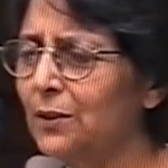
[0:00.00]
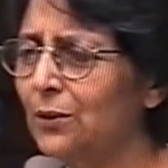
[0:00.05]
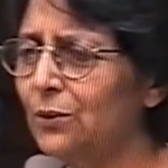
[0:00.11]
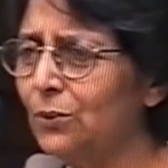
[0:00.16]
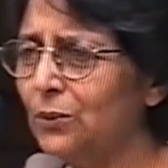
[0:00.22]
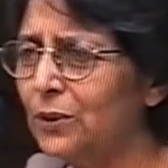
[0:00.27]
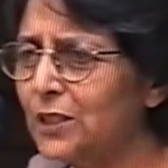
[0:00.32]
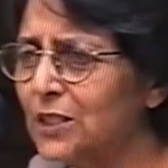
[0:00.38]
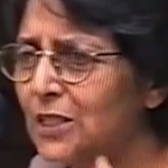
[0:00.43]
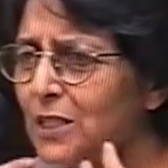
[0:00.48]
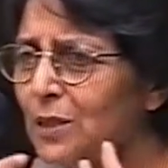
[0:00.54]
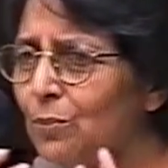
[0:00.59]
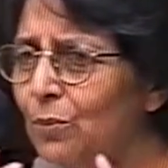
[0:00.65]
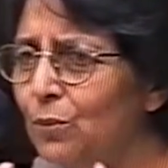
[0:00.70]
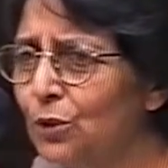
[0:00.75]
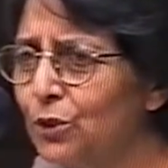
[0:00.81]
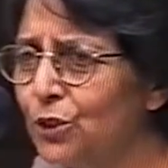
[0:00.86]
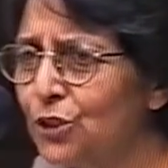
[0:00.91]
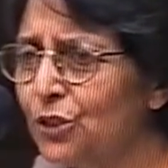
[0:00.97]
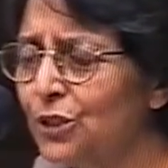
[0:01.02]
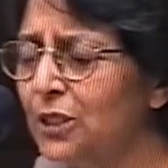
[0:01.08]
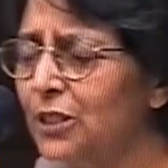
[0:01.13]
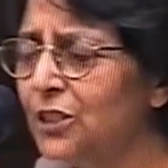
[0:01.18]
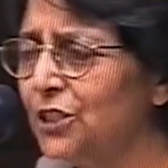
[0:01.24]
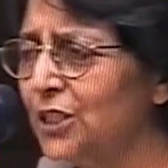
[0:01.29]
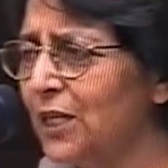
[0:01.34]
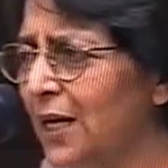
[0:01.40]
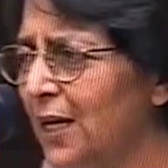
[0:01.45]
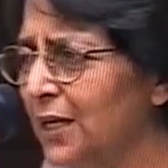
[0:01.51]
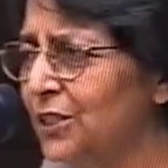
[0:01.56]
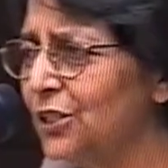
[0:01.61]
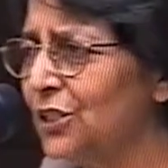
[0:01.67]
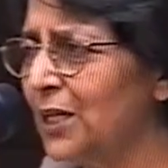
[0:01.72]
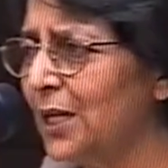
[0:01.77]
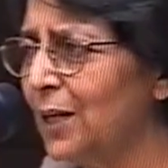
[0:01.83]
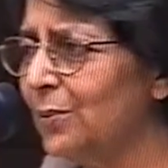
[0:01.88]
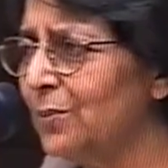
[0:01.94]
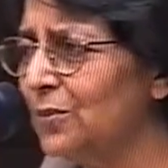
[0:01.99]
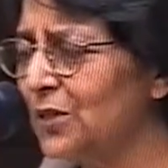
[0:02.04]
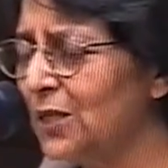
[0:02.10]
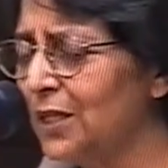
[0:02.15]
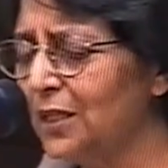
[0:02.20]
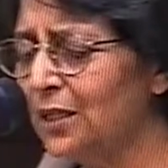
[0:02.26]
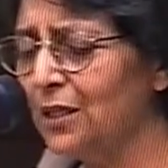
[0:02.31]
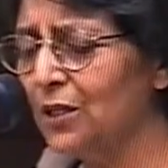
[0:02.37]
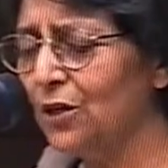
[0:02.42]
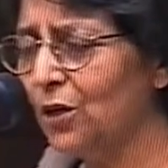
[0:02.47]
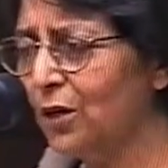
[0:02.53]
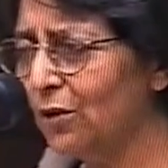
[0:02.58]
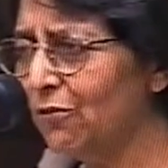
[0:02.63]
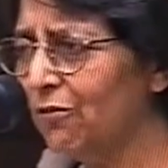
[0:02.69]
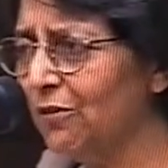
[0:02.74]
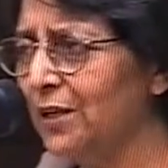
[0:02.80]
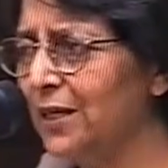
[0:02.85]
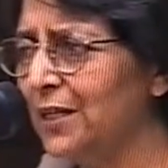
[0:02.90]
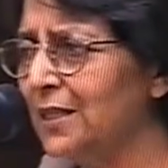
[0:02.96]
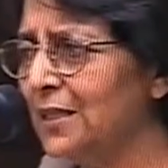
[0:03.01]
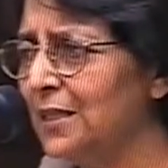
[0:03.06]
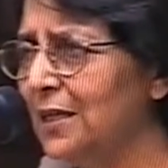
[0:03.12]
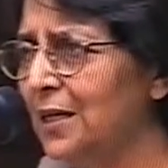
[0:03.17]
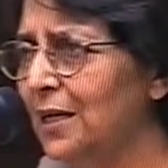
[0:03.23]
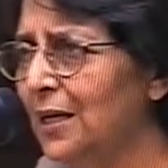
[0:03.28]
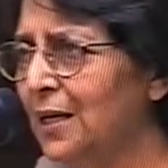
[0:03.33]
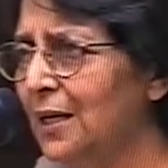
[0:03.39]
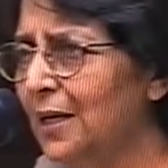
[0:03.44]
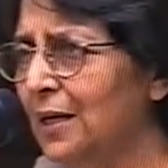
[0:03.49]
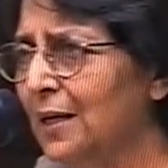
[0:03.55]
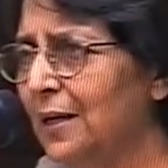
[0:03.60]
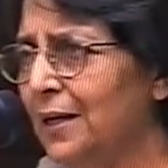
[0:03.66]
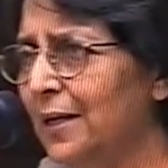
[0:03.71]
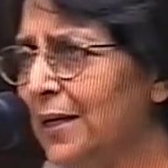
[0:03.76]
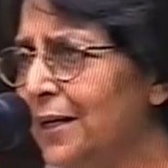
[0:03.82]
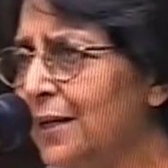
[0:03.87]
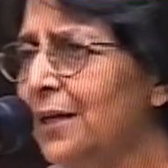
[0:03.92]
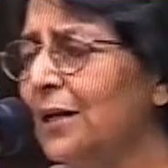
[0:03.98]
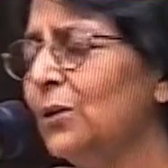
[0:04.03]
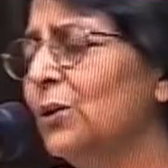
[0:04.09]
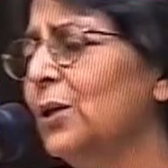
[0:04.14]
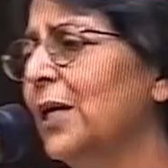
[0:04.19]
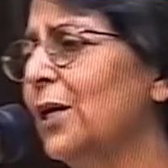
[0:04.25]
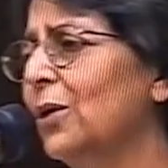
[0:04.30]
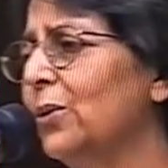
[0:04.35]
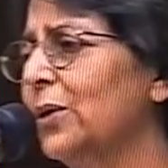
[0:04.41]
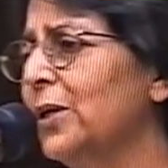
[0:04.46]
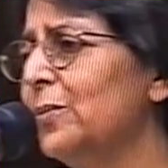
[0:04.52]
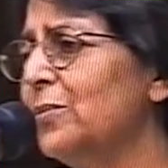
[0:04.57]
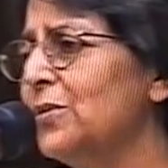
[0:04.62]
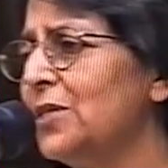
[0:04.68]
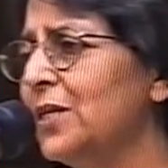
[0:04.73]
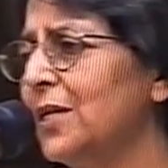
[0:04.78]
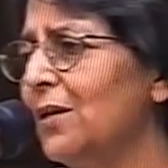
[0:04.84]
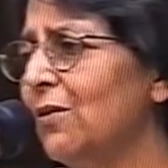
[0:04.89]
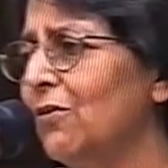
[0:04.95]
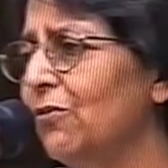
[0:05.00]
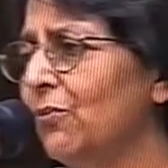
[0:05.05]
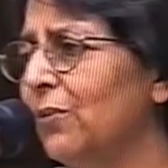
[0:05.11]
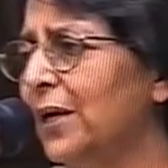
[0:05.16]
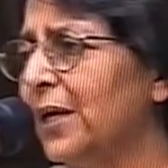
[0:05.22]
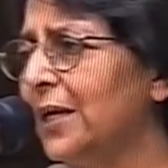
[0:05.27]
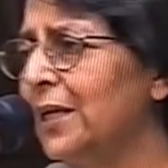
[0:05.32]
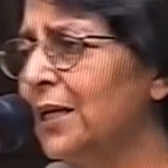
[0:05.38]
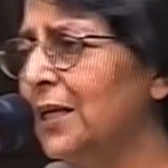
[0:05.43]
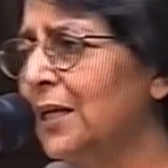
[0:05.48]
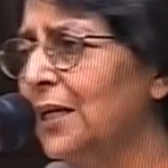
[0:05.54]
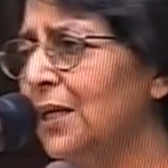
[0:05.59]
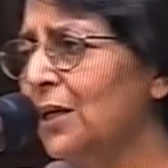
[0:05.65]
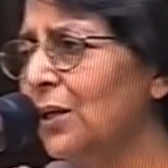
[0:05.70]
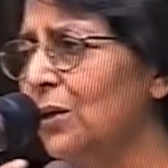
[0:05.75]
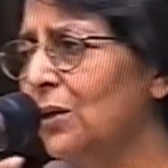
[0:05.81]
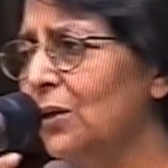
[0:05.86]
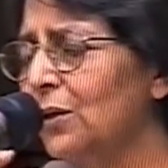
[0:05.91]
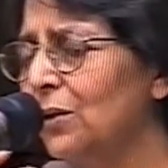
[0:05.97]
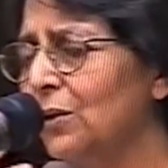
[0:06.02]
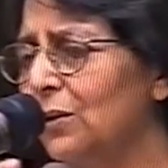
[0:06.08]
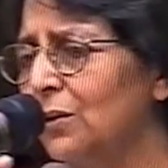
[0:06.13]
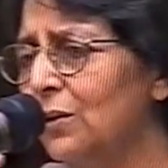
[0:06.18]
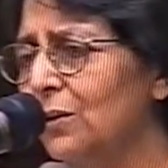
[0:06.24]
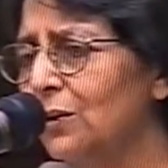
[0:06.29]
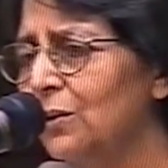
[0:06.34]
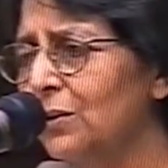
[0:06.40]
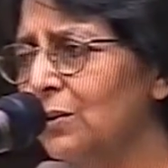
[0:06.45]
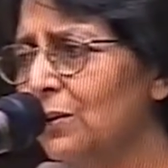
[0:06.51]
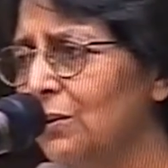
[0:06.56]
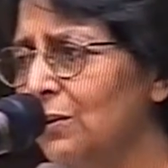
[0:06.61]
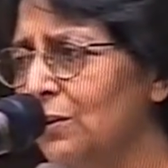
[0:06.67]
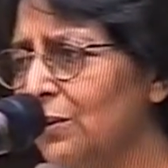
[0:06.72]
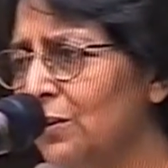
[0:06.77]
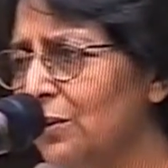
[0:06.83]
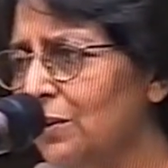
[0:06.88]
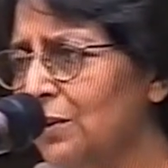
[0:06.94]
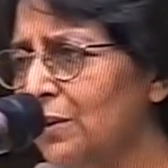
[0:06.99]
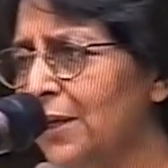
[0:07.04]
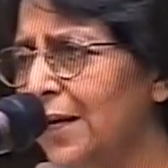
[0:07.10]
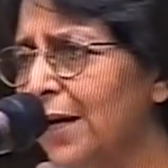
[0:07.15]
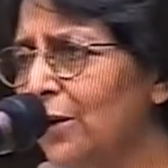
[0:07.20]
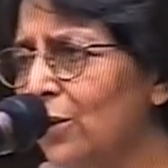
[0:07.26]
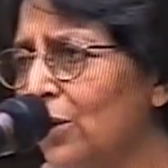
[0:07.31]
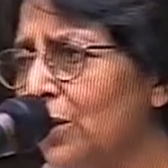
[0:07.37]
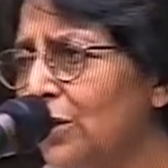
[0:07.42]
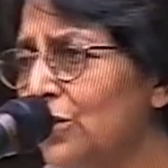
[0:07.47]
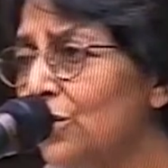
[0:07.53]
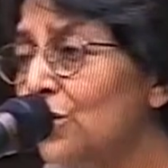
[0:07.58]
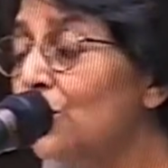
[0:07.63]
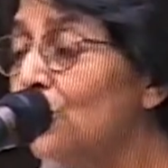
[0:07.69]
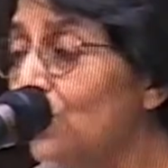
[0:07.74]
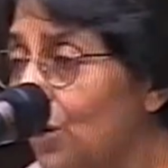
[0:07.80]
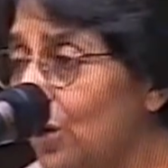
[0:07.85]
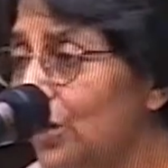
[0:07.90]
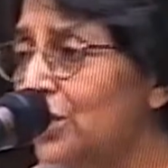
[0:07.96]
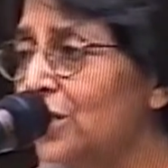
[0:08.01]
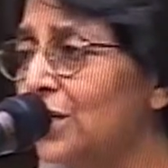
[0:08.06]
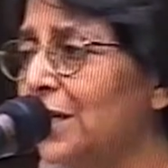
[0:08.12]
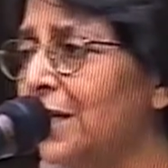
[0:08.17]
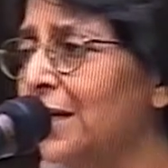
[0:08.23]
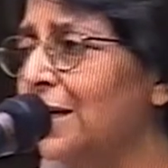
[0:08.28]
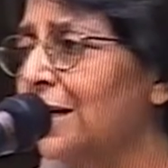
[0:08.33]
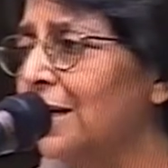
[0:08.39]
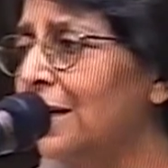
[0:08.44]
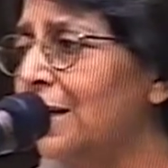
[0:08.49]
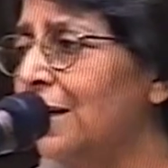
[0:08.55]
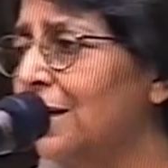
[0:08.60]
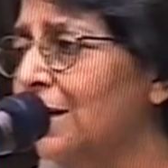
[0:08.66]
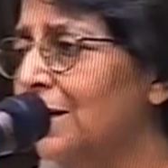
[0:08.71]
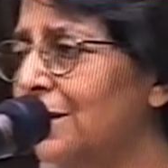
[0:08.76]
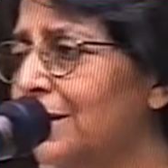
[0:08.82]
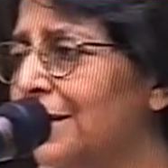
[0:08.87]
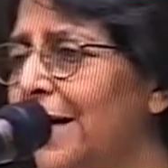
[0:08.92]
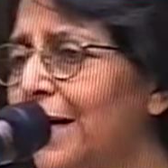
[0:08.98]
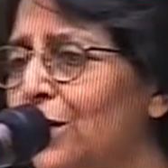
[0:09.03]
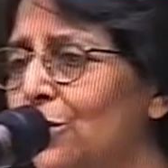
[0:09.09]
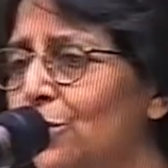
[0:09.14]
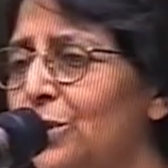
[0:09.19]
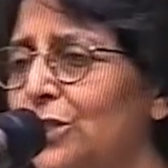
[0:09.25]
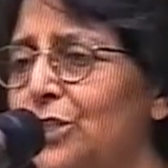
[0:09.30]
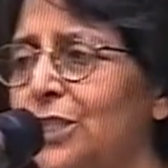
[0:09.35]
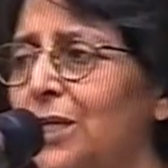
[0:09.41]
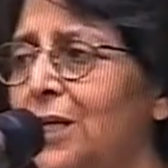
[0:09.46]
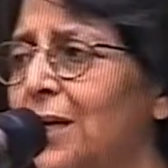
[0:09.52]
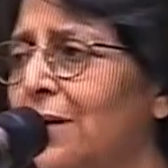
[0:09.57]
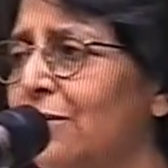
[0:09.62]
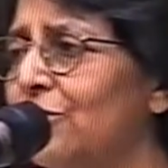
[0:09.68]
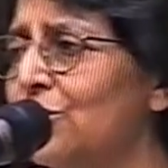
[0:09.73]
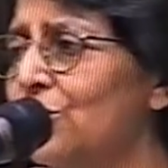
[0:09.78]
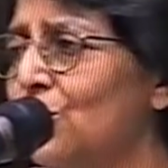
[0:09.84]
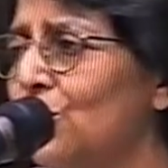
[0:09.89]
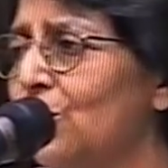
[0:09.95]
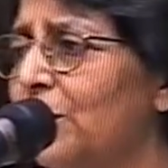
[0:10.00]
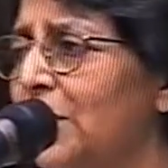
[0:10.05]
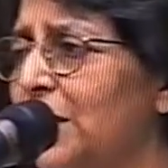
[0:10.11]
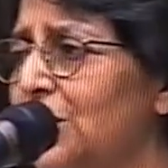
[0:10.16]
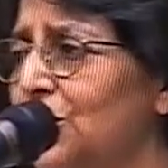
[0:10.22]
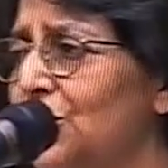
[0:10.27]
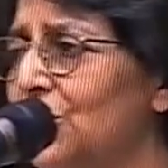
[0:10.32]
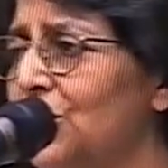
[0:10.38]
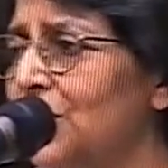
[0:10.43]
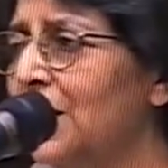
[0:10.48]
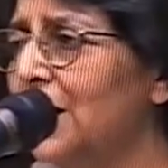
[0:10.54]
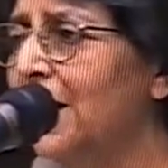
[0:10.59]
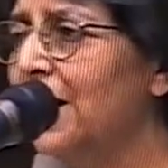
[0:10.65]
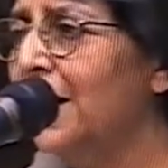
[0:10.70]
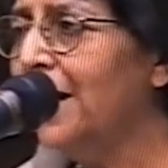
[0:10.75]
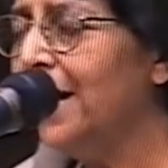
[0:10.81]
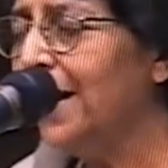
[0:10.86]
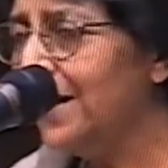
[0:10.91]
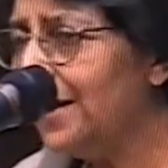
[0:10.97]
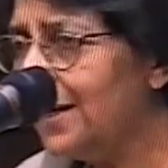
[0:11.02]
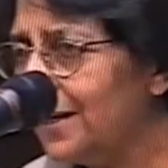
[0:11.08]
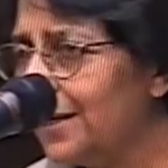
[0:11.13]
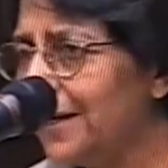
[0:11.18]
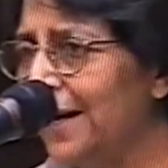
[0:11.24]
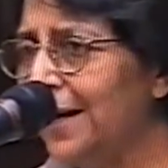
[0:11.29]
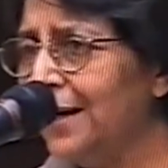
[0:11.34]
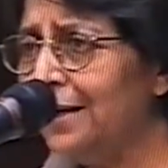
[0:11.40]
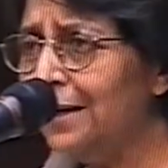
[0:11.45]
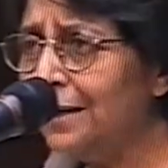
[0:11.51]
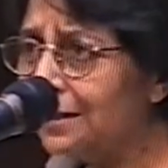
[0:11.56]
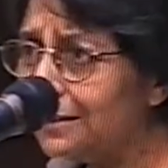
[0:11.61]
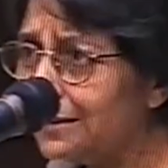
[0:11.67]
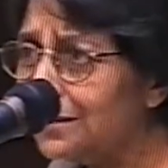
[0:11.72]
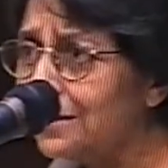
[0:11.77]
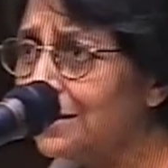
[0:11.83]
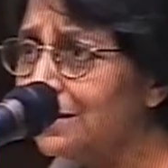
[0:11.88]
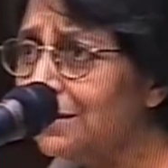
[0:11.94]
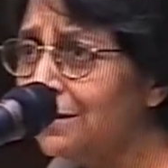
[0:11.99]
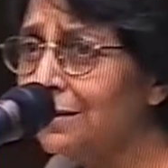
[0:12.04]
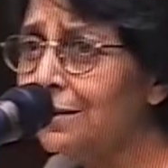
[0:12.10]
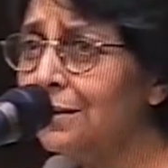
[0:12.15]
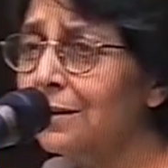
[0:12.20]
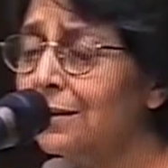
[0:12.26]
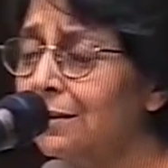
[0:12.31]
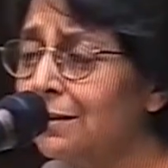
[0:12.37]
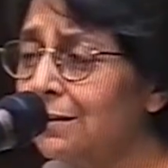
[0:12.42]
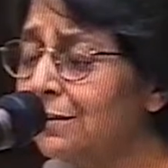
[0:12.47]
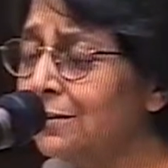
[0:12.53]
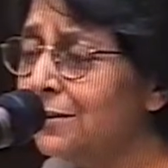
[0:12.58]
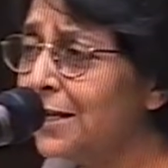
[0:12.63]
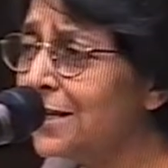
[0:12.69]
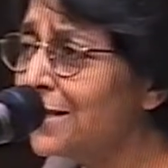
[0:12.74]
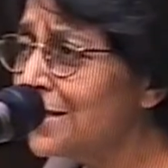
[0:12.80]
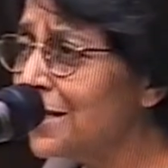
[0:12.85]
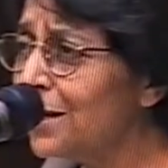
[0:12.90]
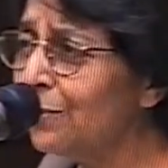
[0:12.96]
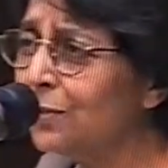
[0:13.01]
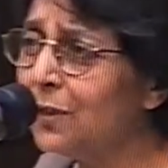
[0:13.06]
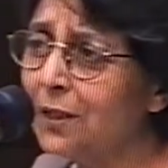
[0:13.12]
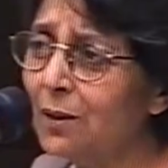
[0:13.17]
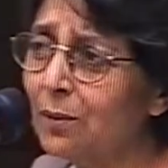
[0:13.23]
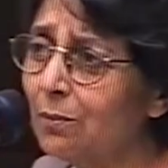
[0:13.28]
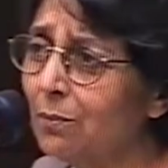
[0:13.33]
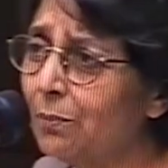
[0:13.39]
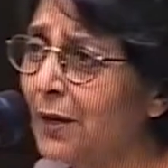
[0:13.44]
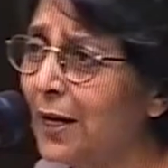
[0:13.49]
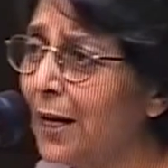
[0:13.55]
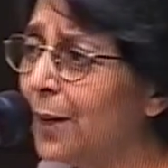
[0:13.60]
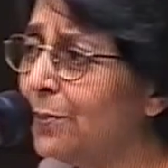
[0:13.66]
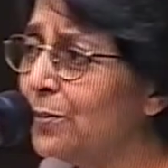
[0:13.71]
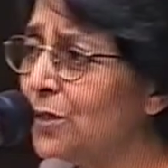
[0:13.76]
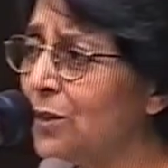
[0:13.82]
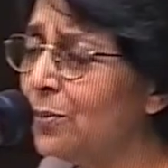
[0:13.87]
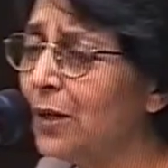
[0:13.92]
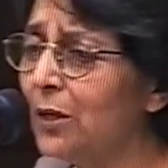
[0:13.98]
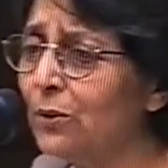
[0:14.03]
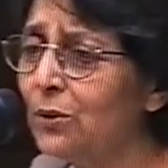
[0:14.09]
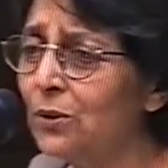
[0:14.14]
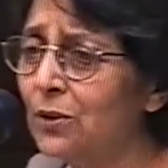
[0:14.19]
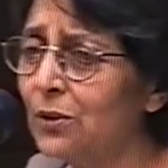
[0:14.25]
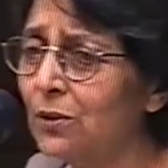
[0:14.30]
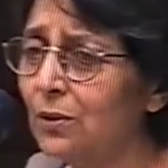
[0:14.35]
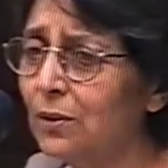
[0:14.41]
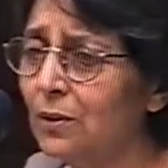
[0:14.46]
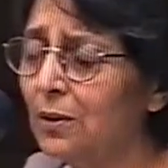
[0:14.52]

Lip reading: its emotional charge comes in the conflict in Othello himself, where he cannot not kill that which he loves so much. And again, it says something perhaps about